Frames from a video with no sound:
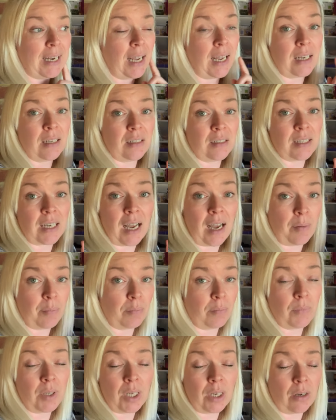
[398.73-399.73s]
And,
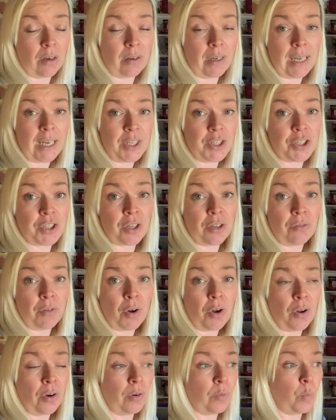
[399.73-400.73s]
um, you know, each to their
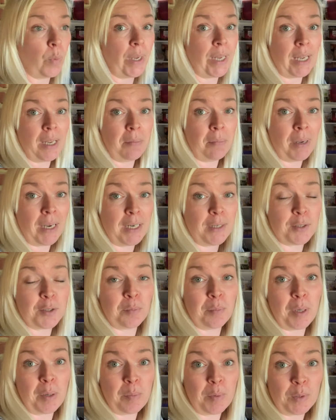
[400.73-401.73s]
own. We eat meat, some
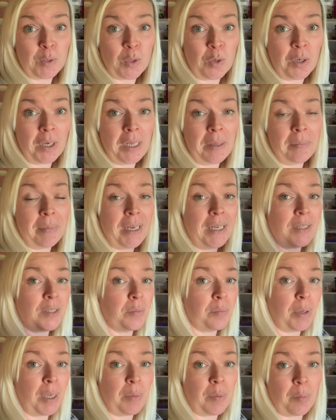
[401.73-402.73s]
people don't eat meat,
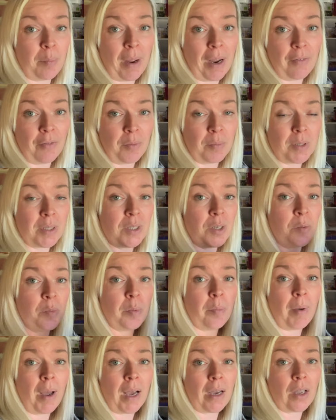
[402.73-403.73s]
some people buy it from the
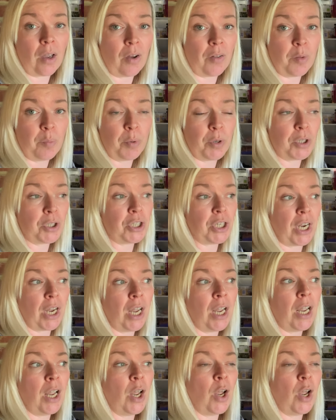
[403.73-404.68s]
supermarket or the butcher.